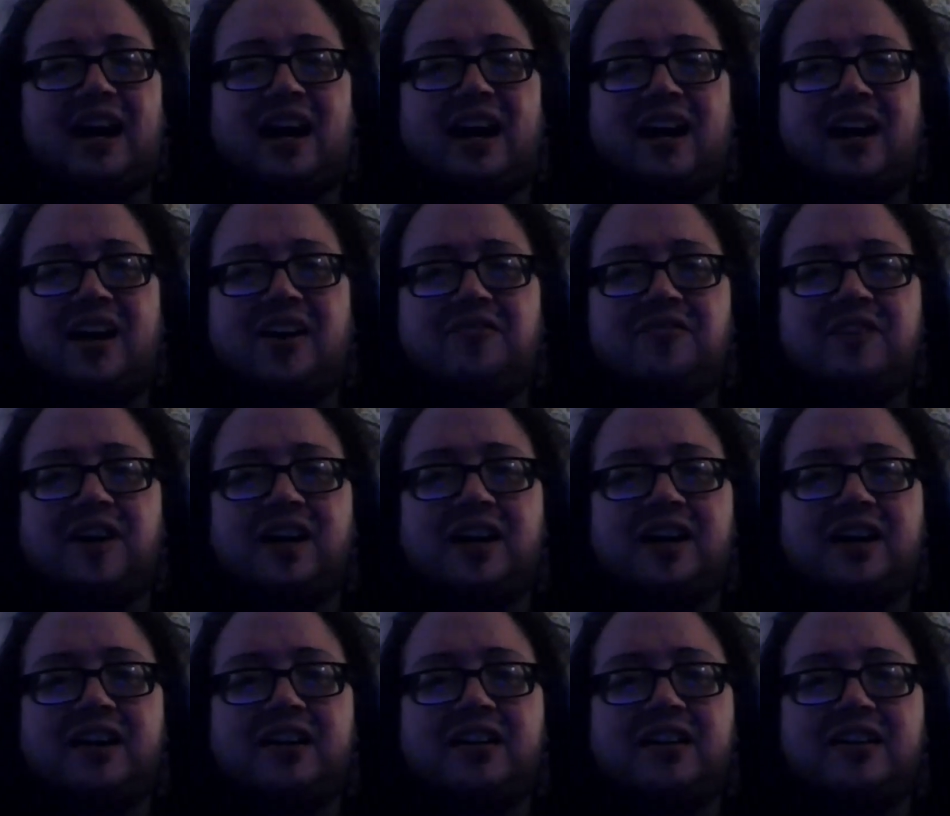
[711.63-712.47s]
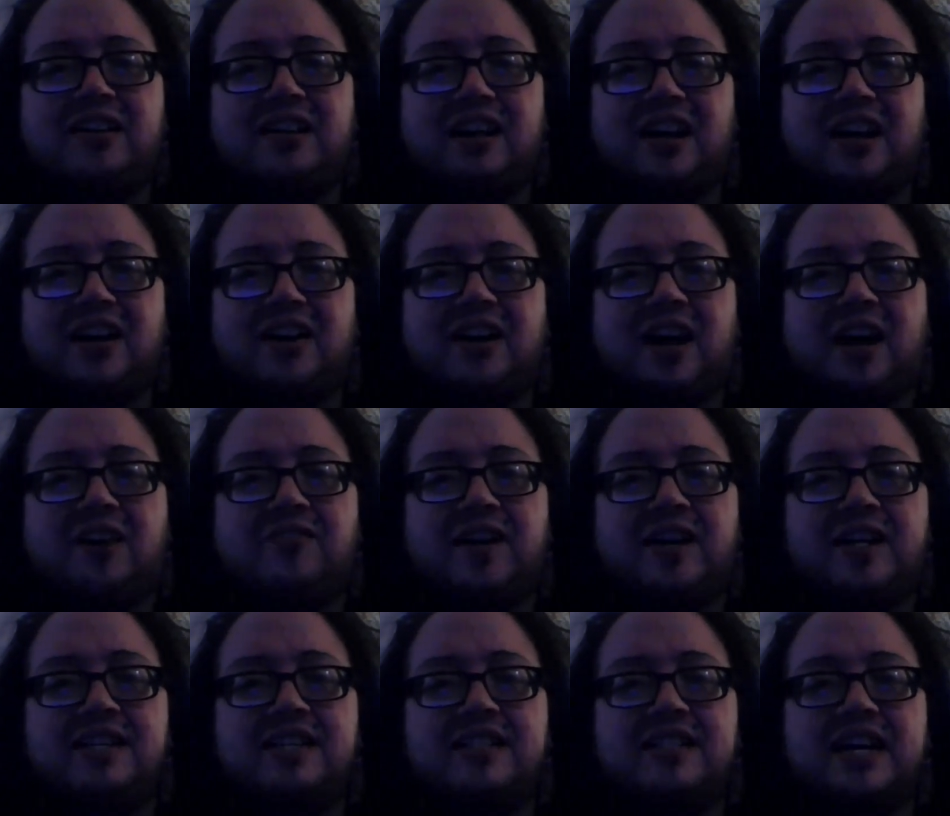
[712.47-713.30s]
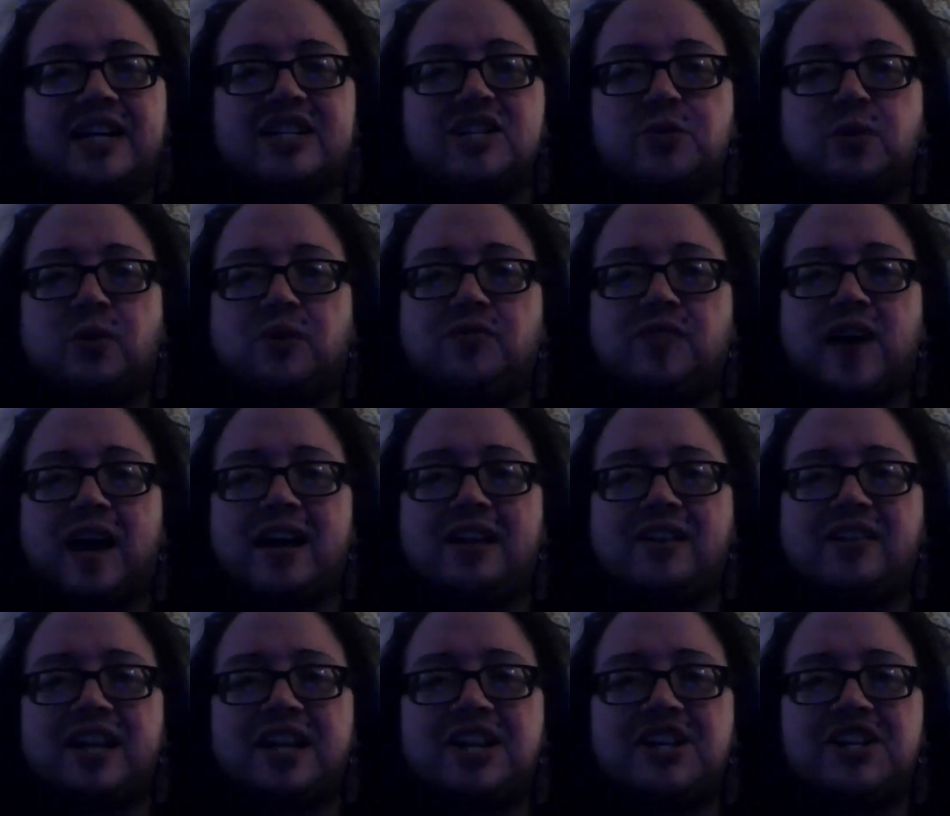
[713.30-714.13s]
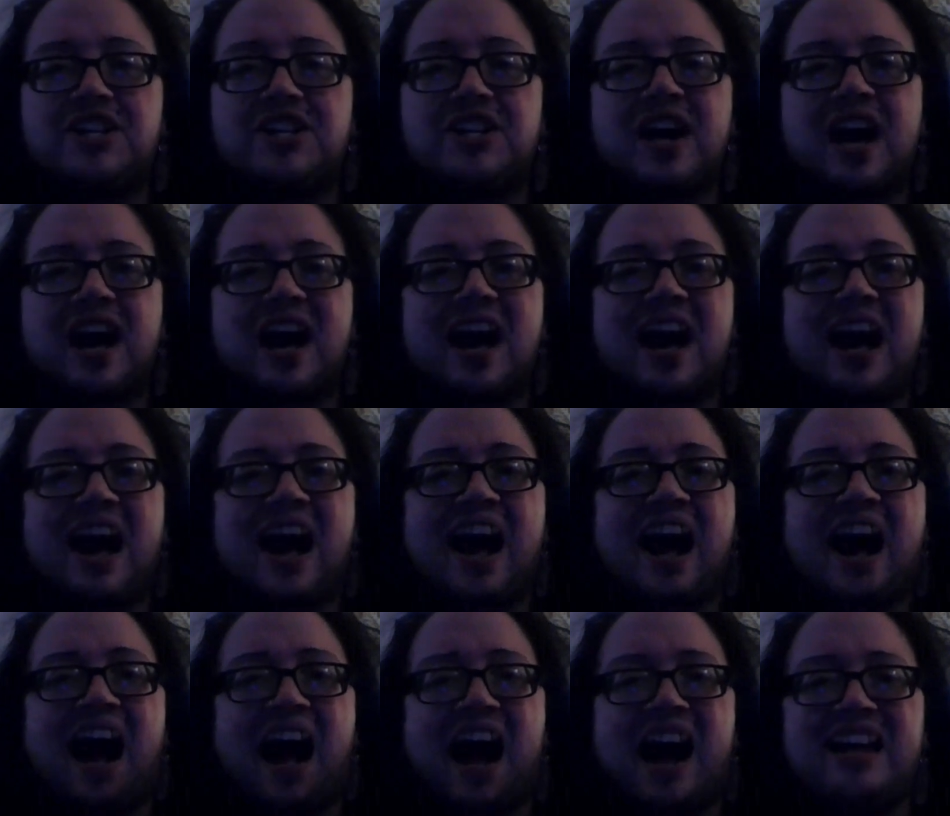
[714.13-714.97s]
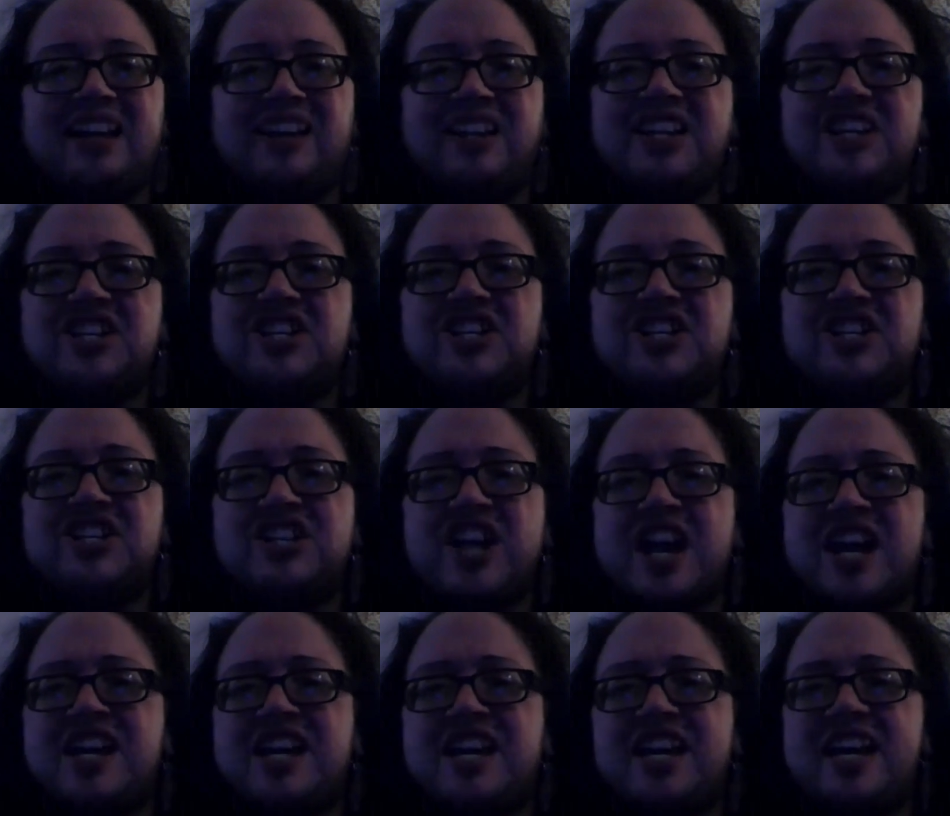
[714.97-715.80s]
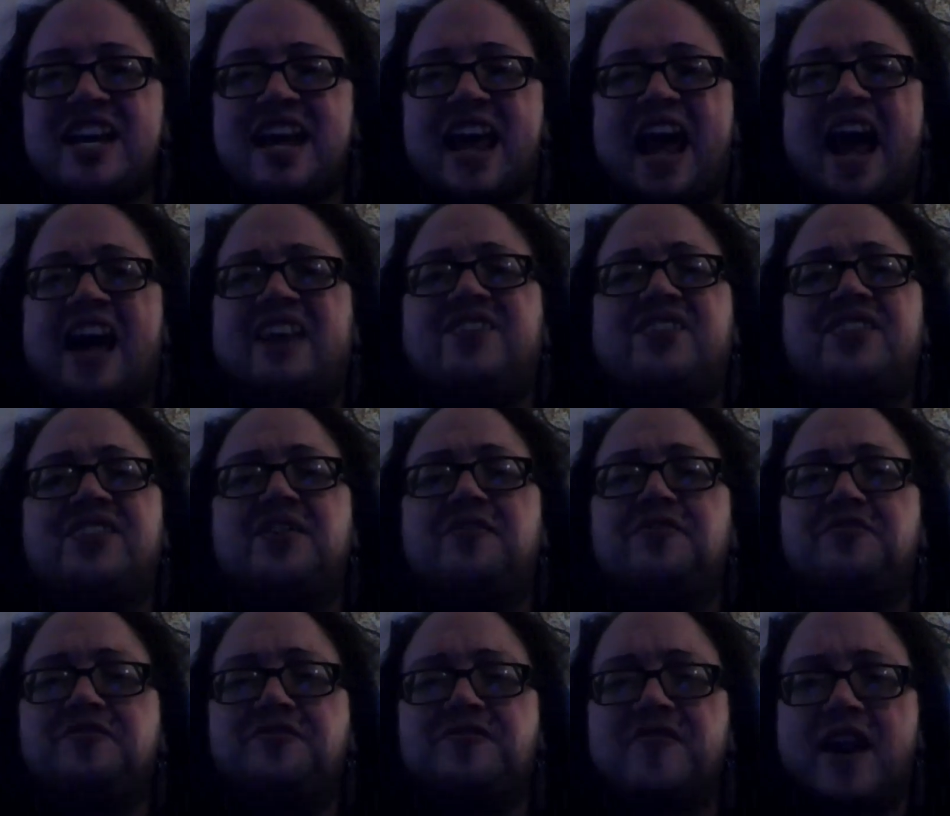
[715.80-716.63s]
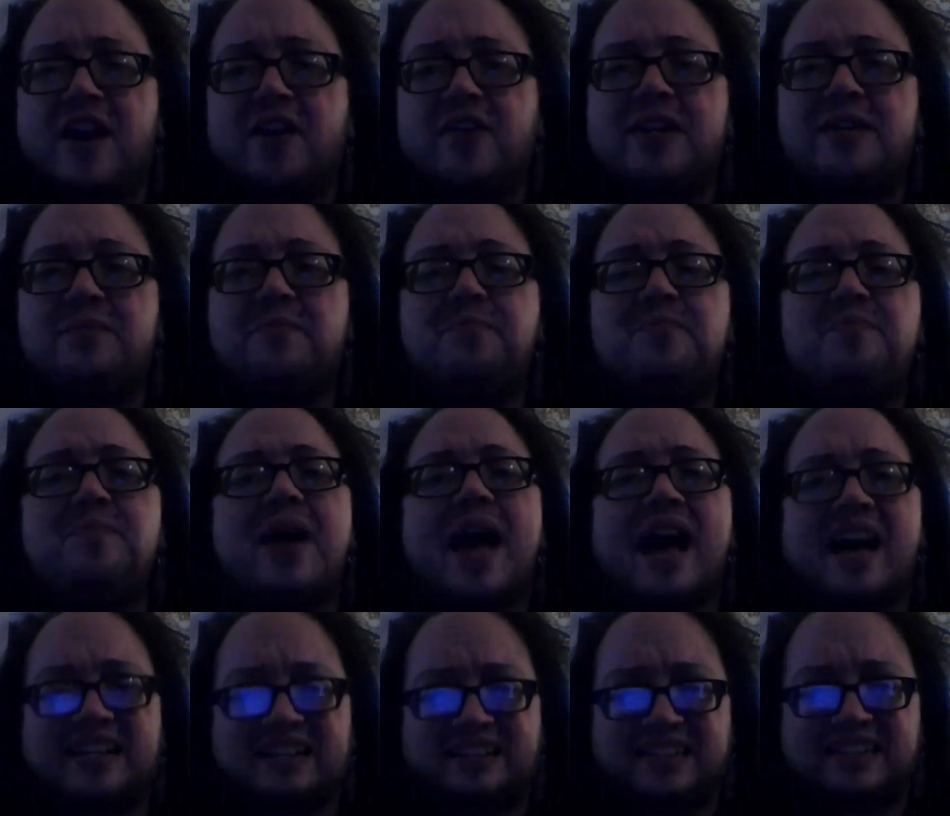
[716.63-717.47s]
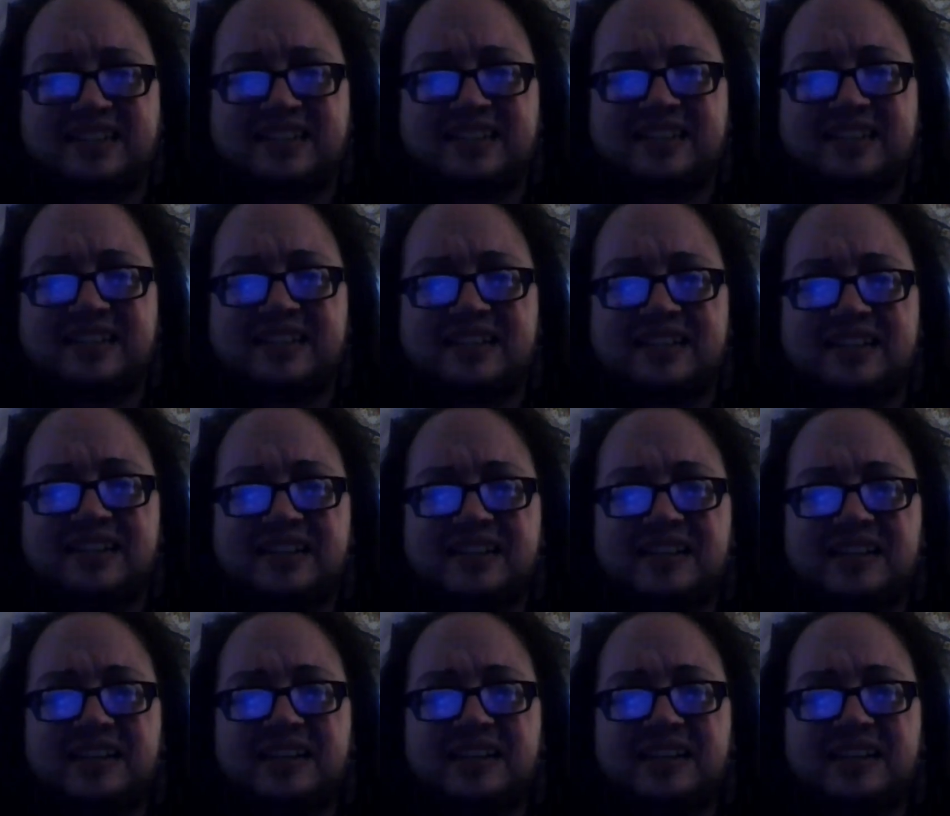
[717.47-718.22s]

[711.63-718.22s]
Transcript: of a sexual violation highly shaky at the very best.